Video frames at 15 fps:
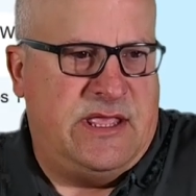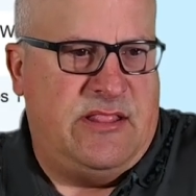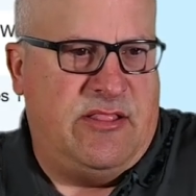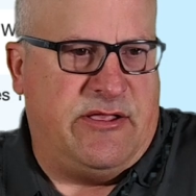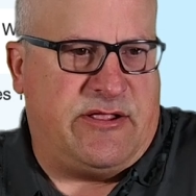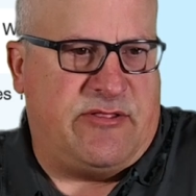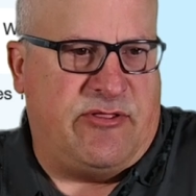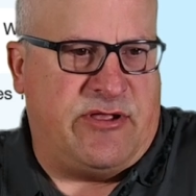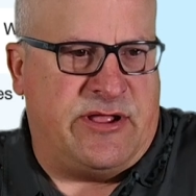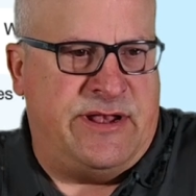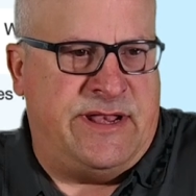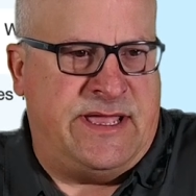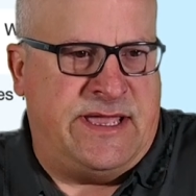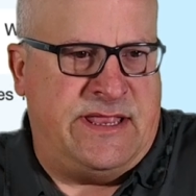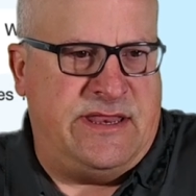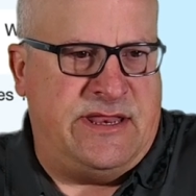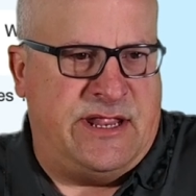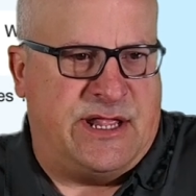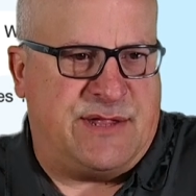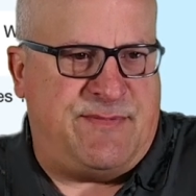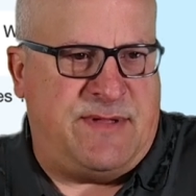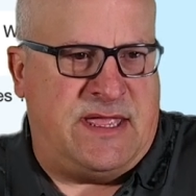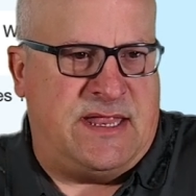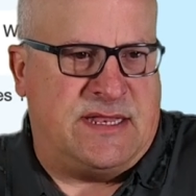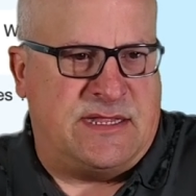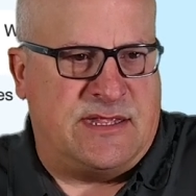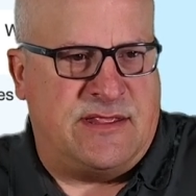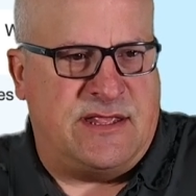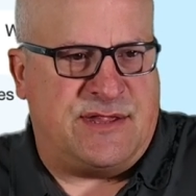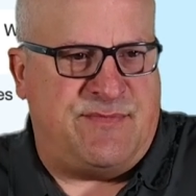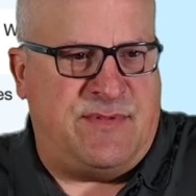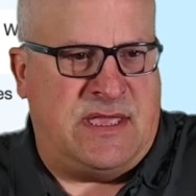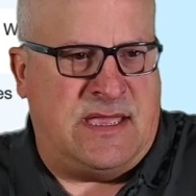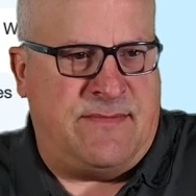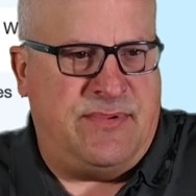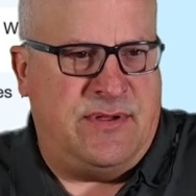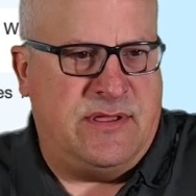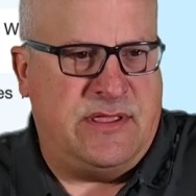Click on that, it expands to this map.